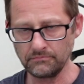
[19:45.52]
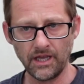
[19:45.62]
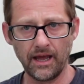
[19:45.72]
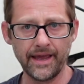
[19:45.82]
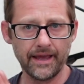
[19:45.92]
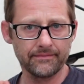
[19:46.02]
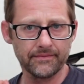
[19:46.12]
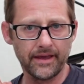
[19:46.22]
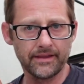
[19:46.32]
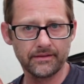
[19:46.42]
that
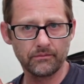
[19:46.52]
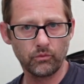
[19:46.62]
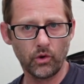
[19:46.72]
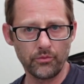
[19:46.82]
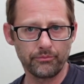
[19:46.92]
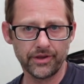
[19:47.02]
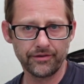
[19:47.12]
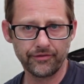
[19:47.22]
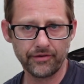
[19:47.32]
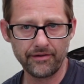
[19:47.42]
won't be
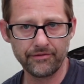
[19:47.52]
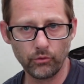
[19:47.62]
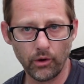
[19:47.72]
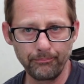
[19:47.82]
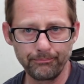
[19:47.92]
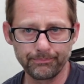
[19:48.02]
for everyone.